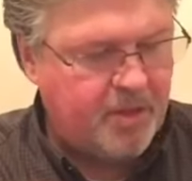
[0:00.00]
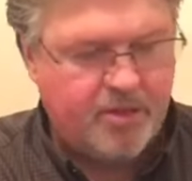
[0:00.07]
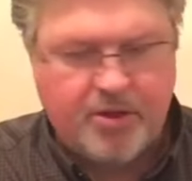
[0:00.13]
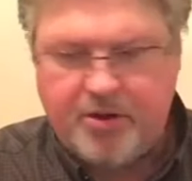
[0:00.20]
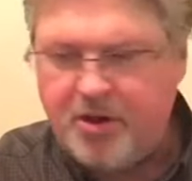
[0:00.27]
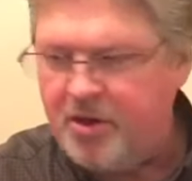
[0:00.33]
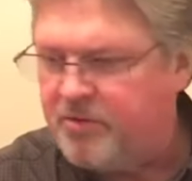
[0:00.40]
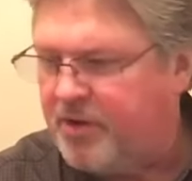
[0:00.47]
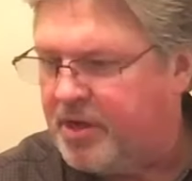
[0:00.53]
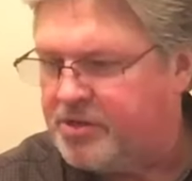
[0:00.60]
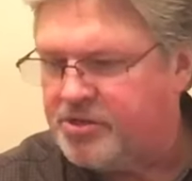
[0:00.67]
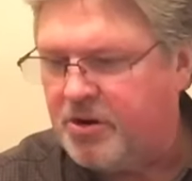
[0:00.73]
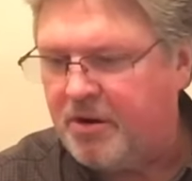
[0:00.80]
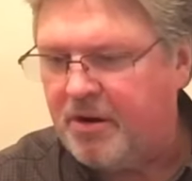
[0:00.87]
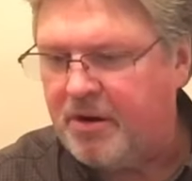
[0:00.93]
the
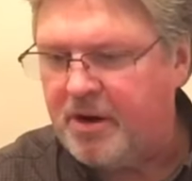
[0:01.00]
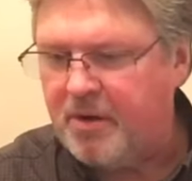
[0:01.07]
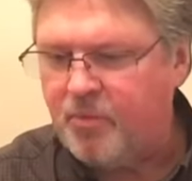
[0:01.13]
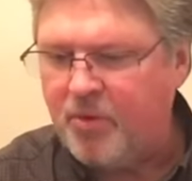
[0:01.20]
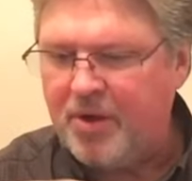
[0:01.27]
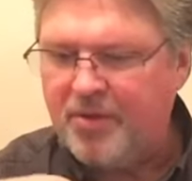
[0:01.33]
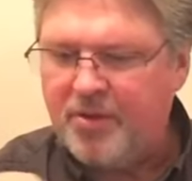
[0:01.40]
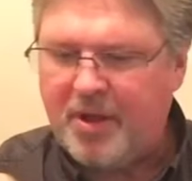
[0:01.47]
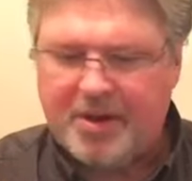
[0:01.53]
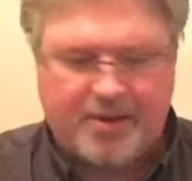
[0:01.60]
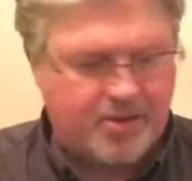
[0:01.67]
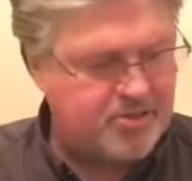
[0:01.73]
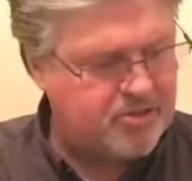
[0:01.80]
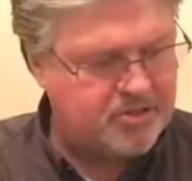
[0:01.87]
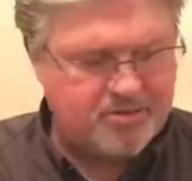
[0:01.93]
donuts are and whether
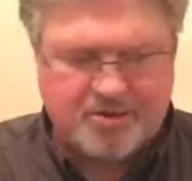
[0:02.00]
this,